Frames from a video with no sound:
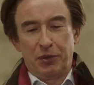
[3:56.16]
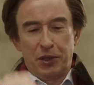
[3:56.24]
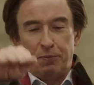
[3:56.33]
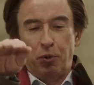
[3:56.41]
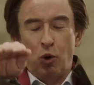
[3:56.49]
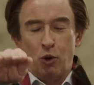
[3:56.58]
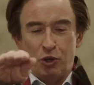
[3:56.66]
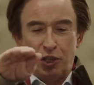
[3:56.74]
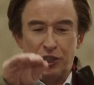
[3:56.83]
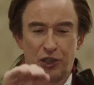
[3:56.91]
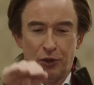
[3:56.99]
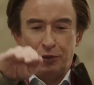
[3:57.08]
and put his paws on
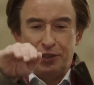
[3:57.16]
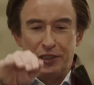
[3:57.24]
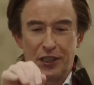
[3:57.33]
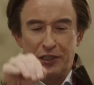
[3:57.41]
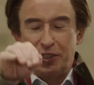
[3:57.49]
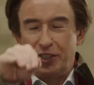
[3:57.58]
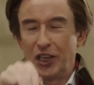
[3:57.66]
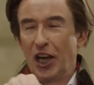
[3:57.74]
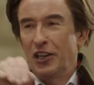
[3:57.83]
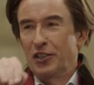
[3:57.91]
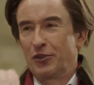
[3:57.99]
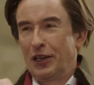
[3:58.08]
his shoulders and then just
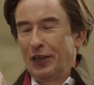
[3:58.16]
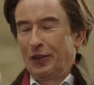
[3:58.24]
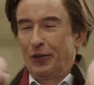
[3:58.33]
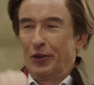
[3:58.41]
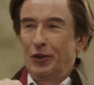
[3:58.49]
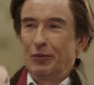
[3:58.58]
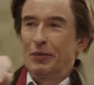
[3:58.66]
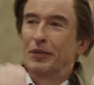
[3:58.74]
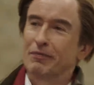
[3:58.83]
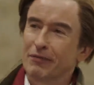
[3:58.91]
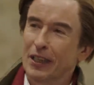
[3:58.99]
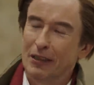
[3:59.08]
dance around the room.
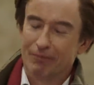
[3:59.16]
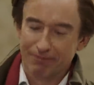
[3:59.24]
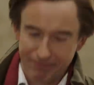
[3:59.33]
Yeah.